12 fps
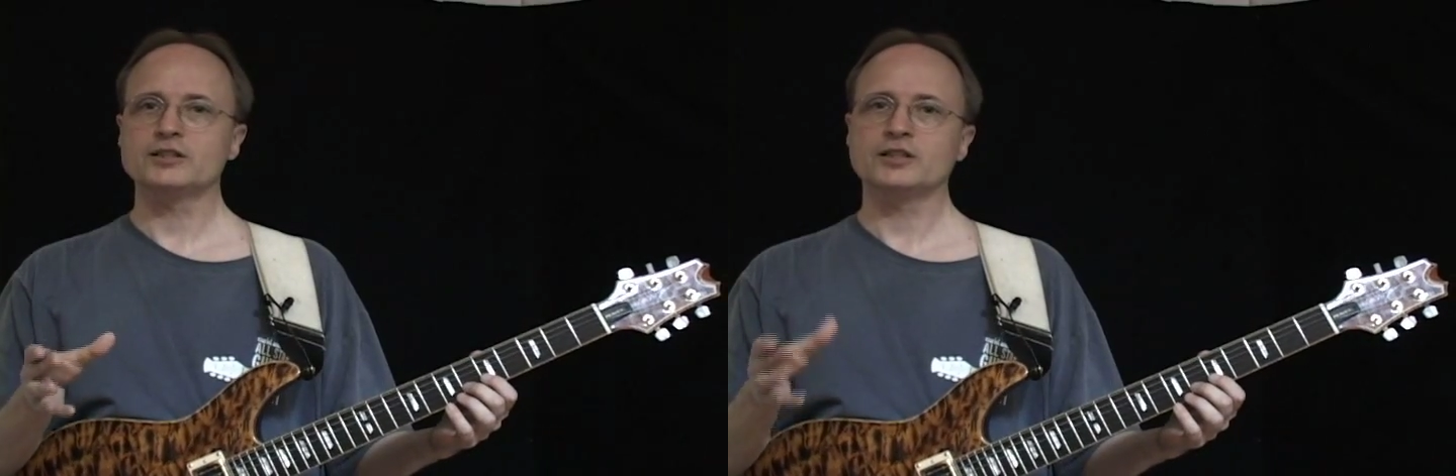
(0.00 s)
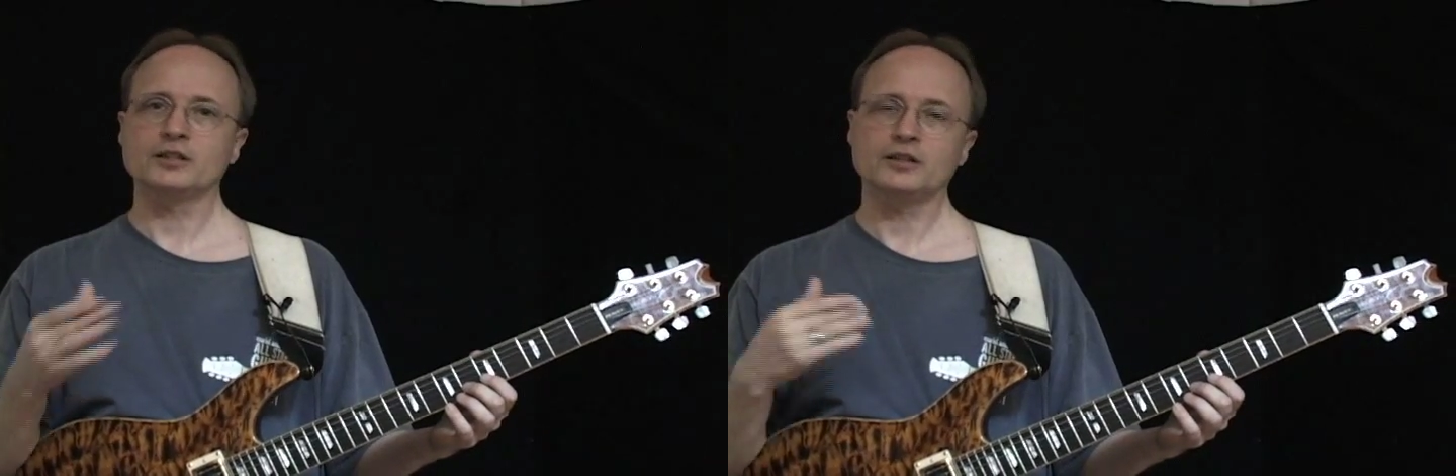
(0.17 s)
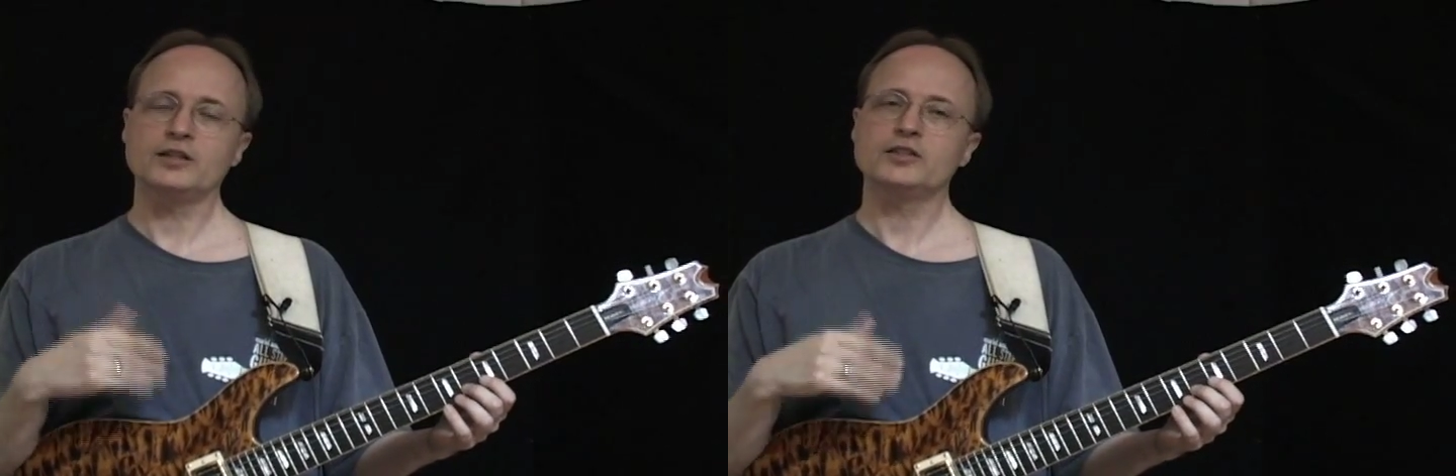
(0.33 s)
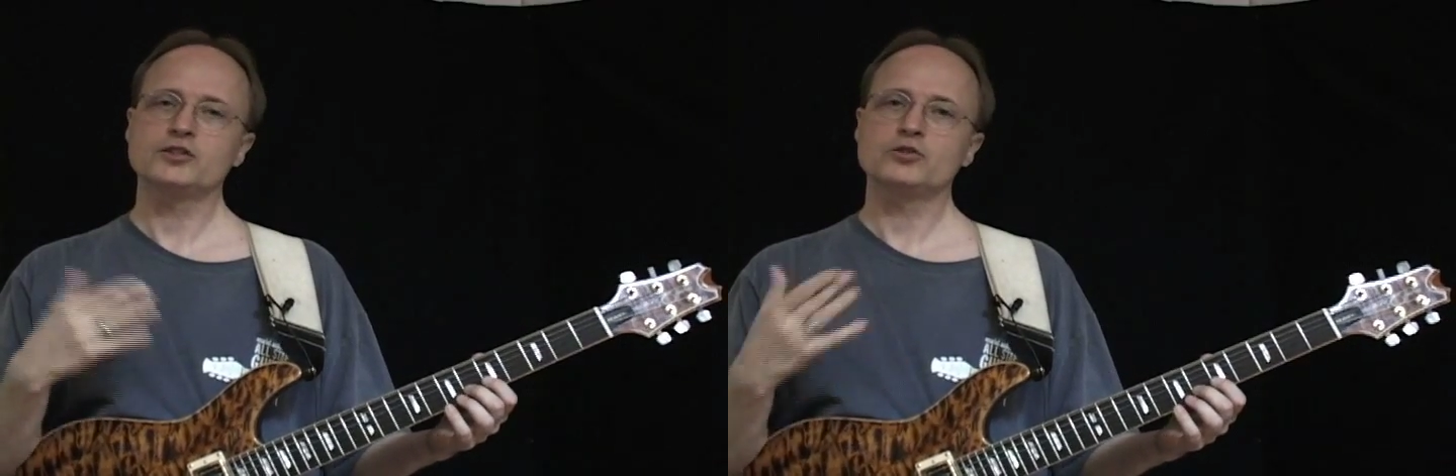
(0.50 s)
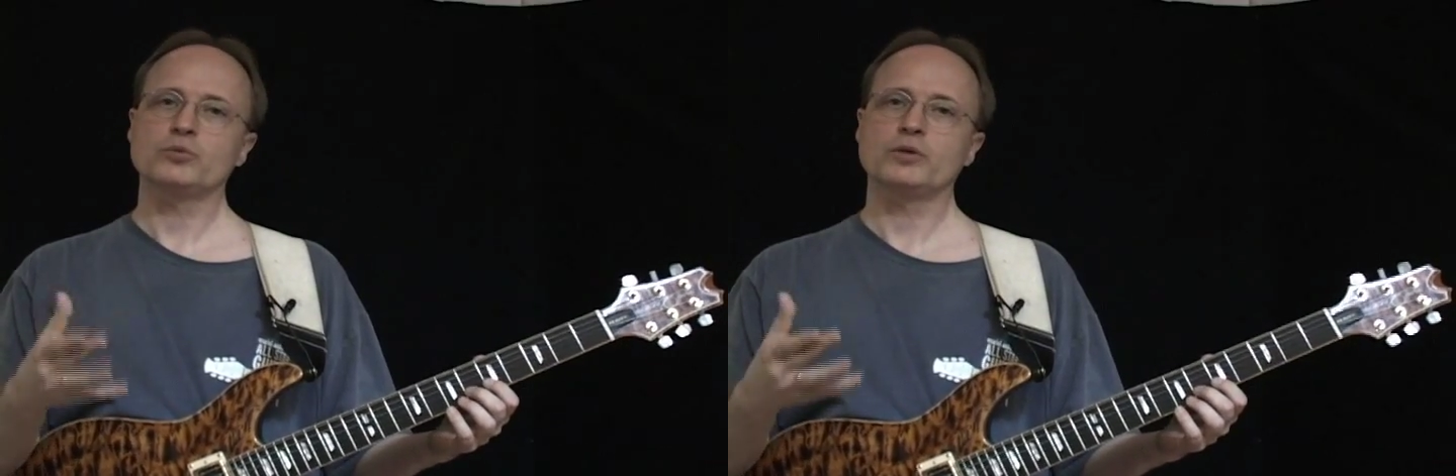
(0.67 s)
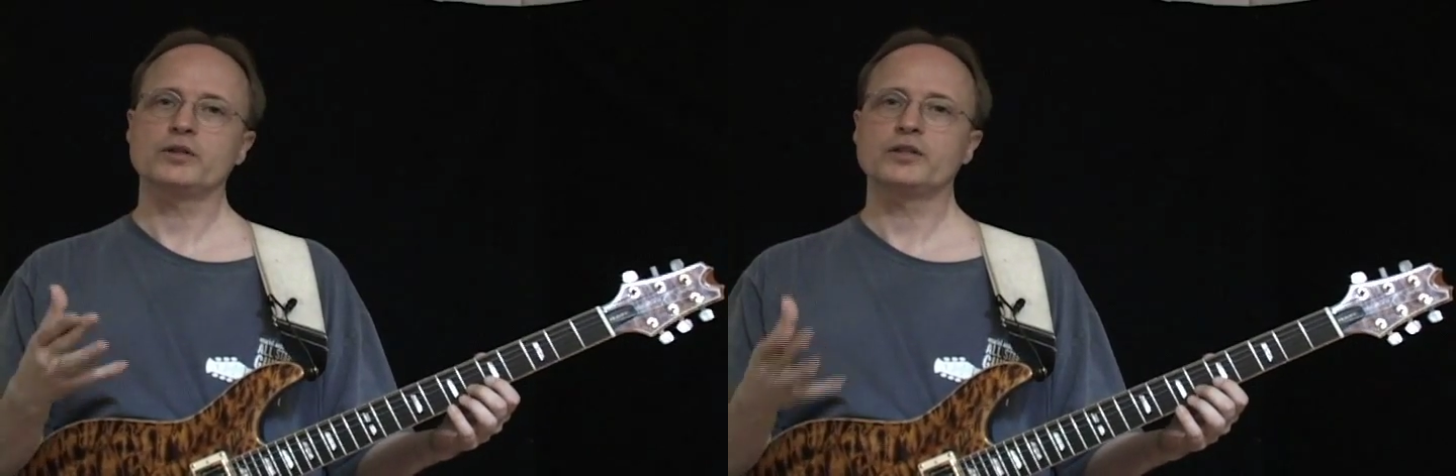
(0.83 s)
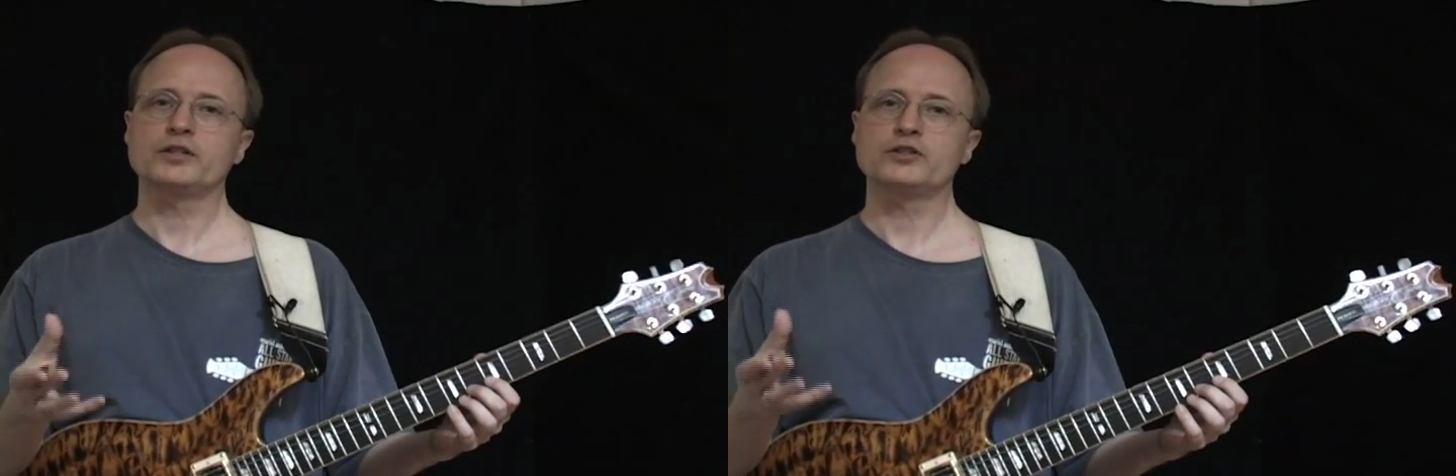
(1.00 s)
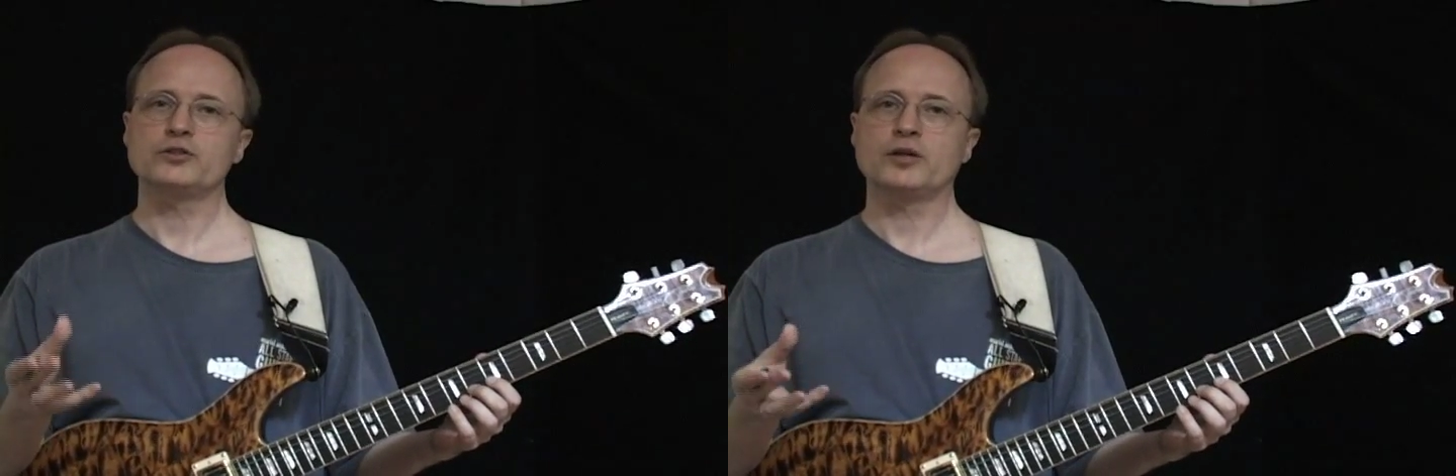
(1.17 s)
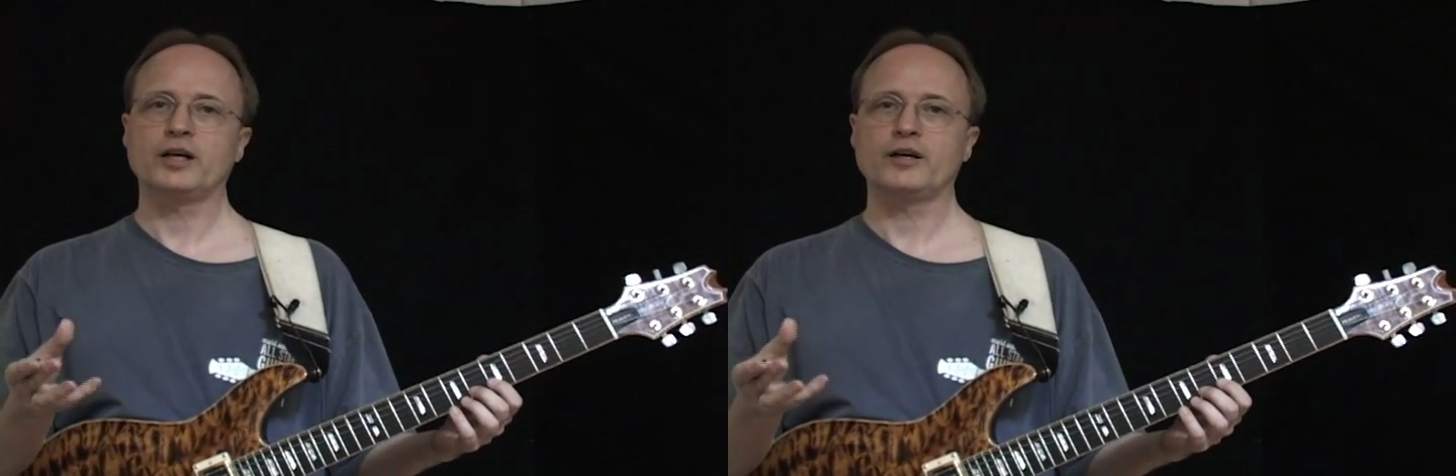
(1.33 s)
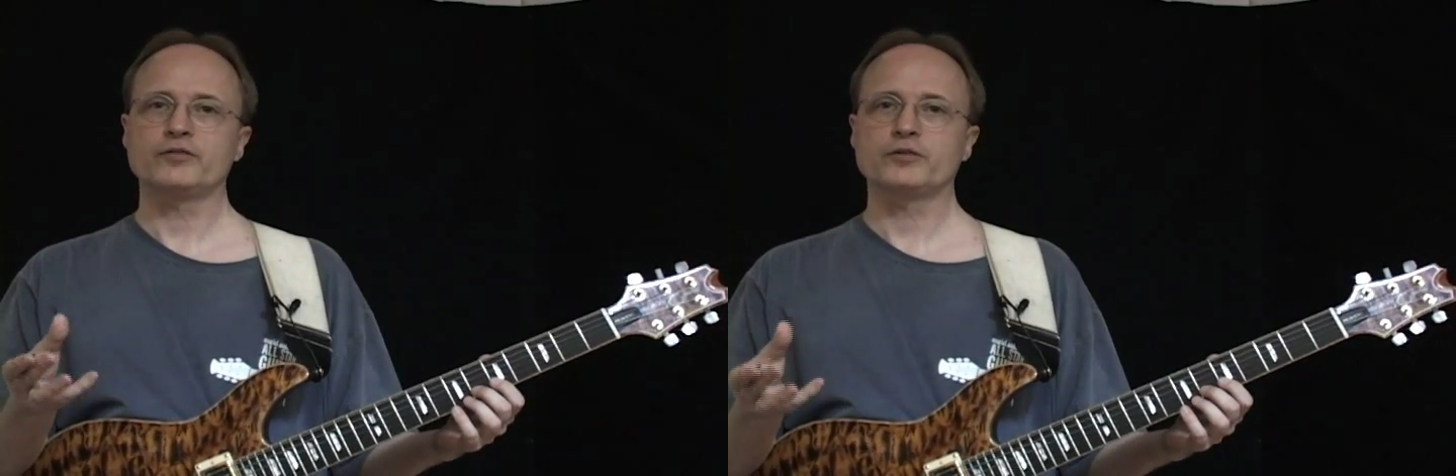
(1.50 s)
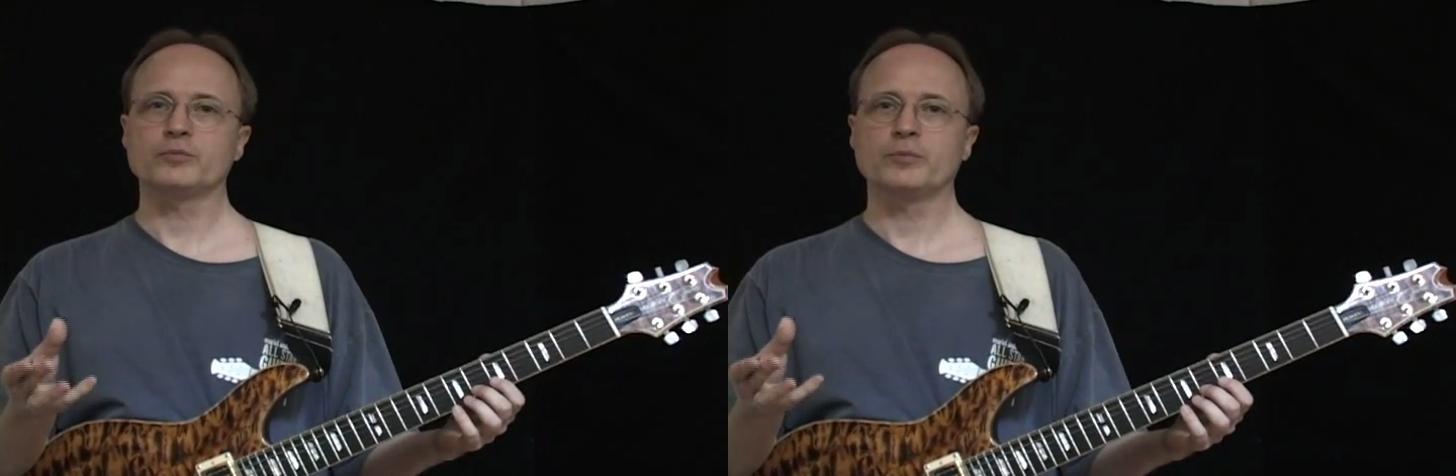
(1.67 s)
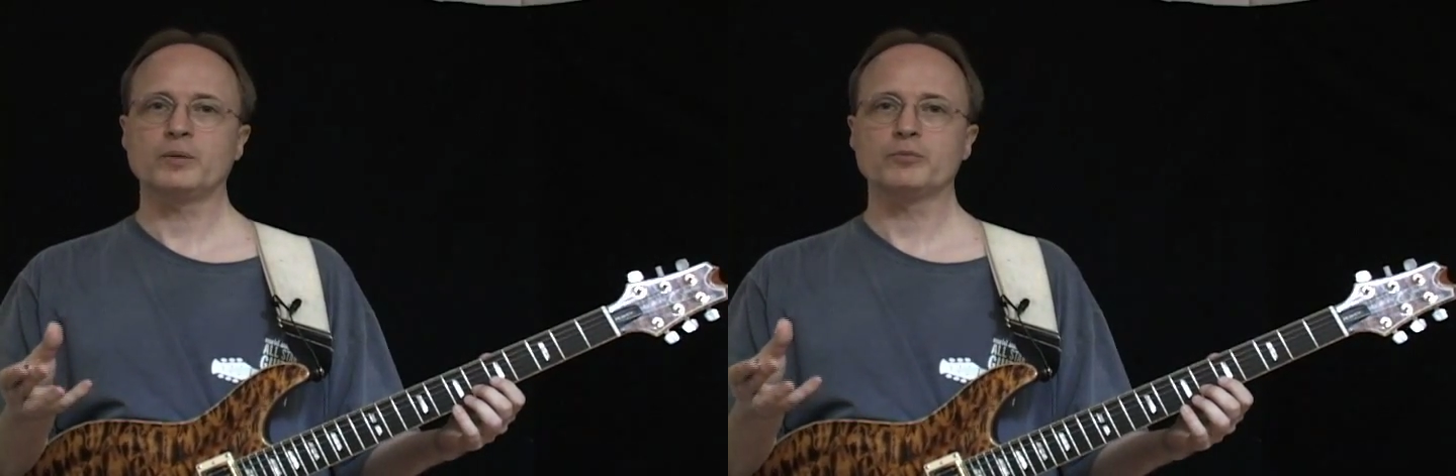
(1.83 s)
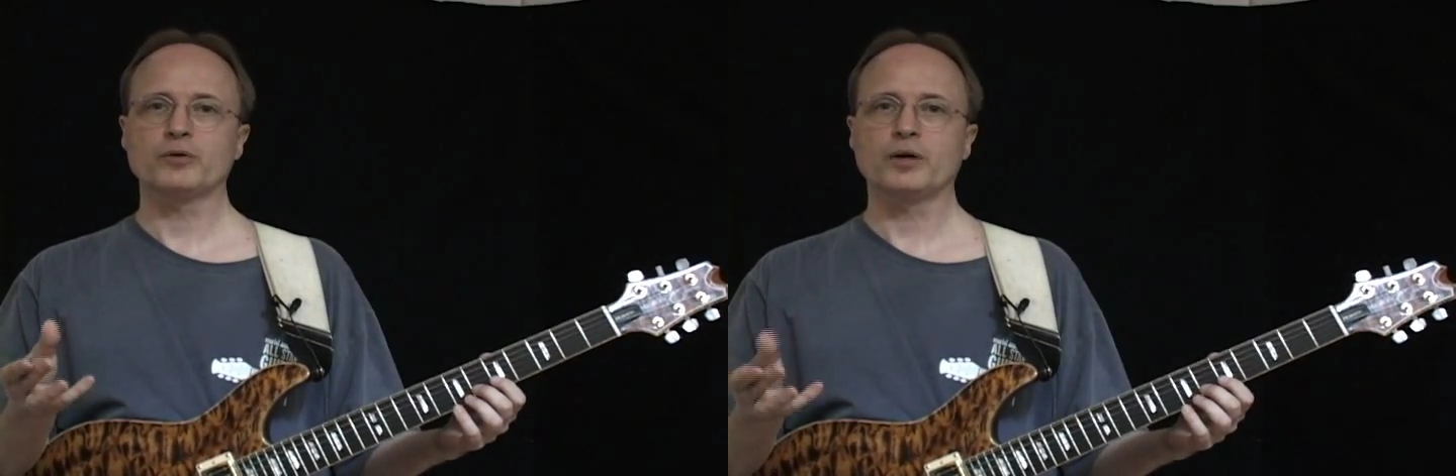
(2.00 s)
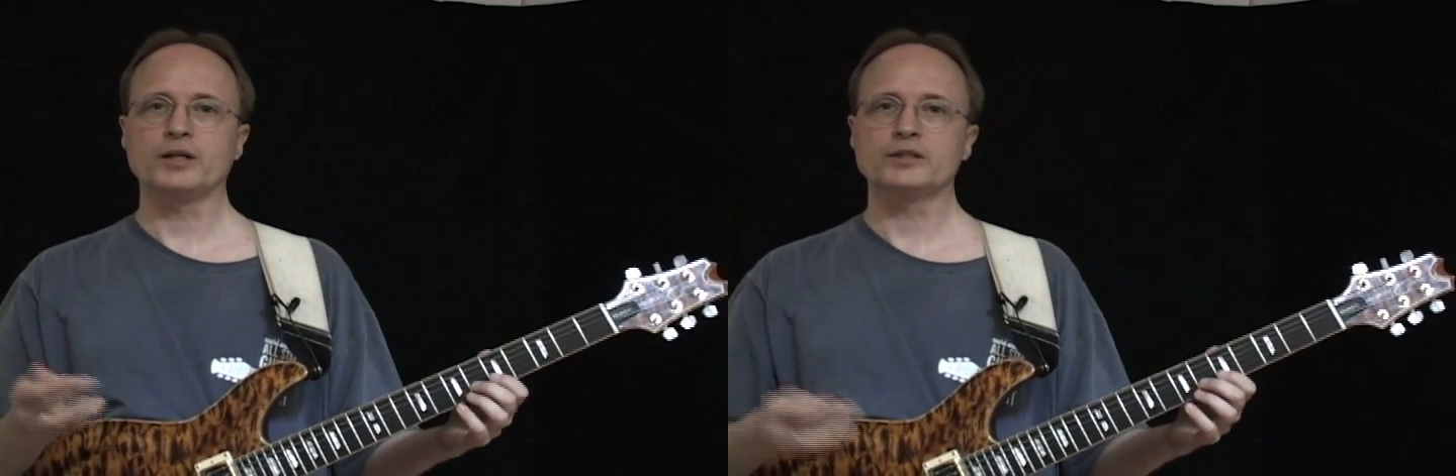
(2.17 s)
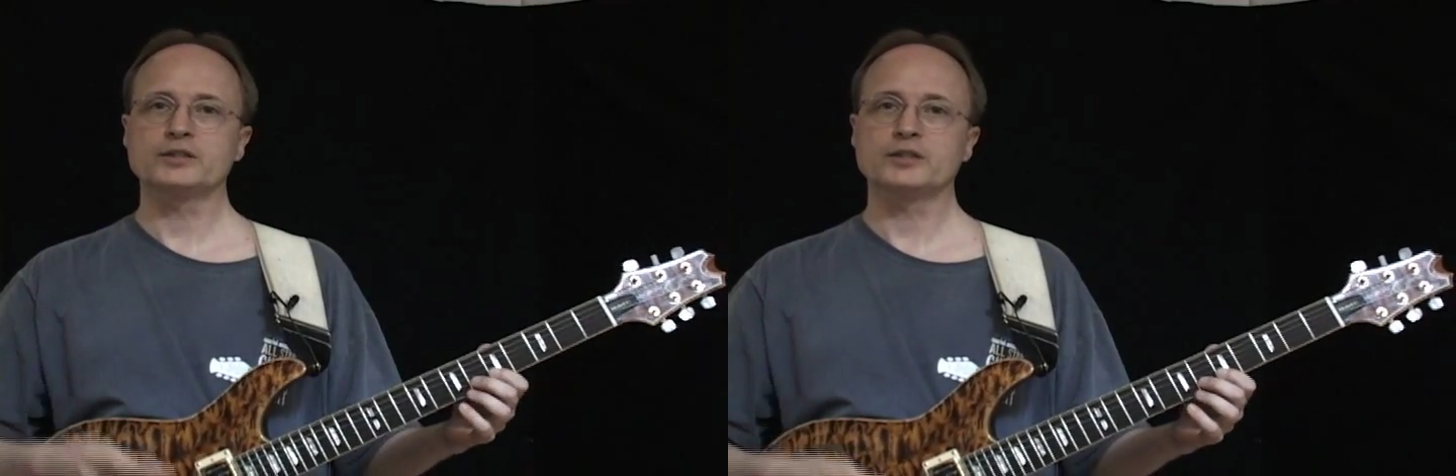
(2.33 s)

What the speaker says: and this is one of the things you have to memorize,